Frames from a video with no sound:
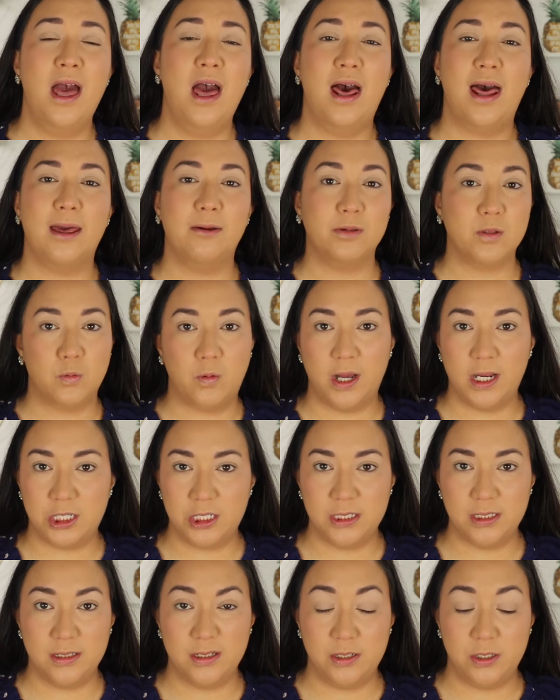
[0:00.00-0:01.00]
I was
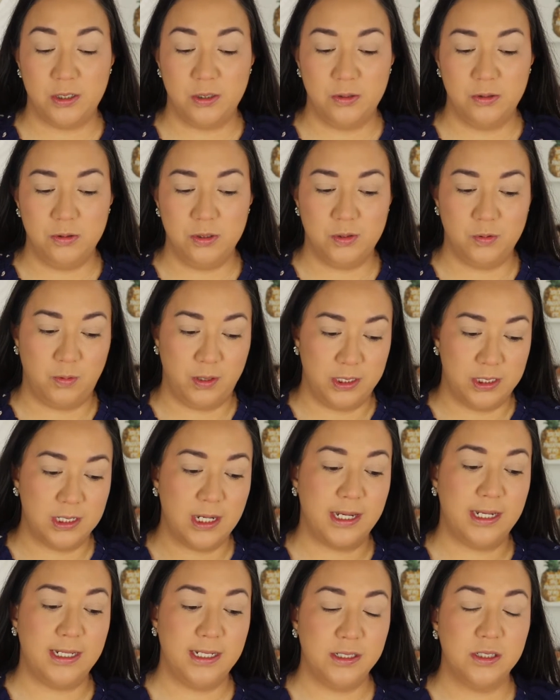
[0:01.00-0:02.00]
watching the news, which
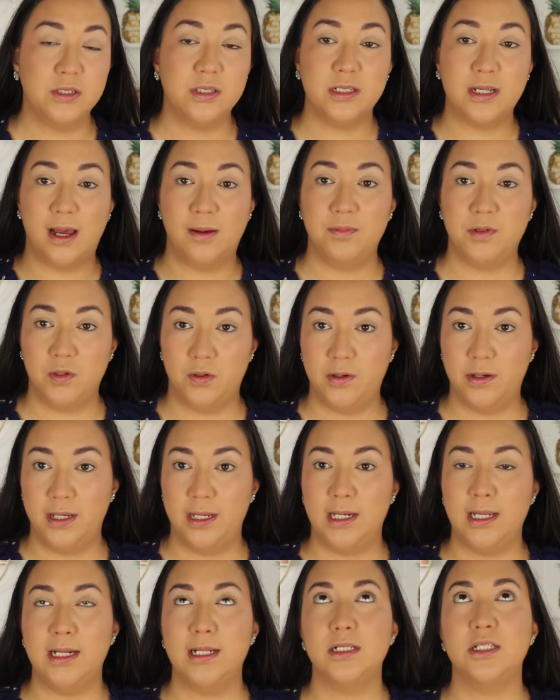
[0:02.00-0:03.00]
I need to stop
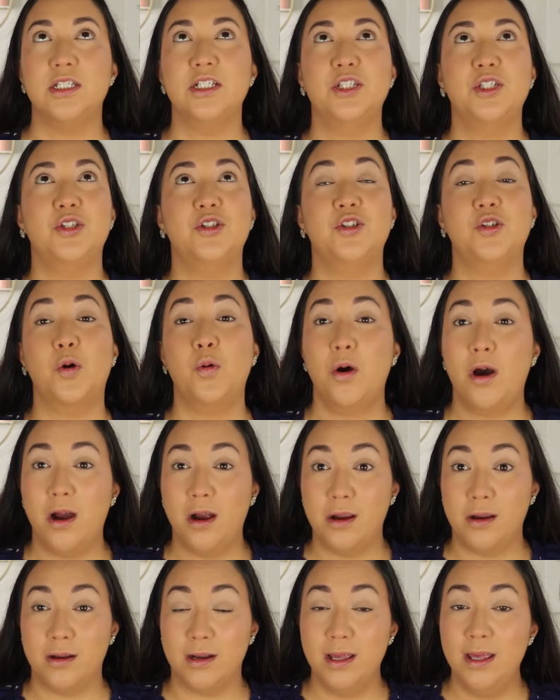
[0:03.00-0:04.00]
doing, and it's just so
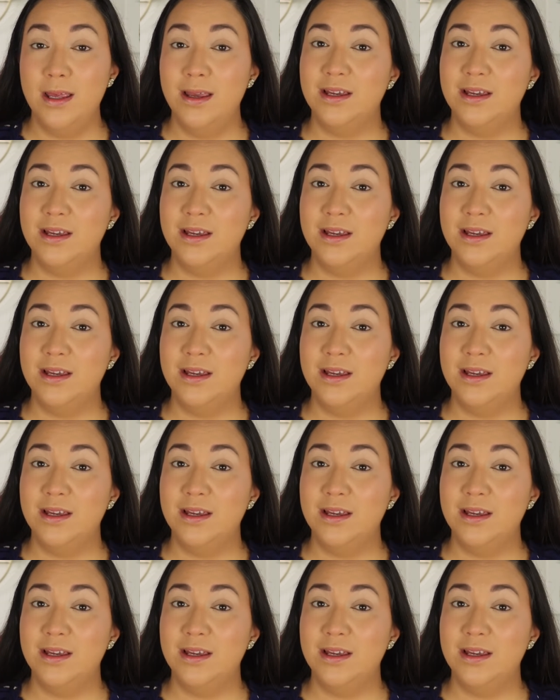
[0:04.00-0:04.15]
hard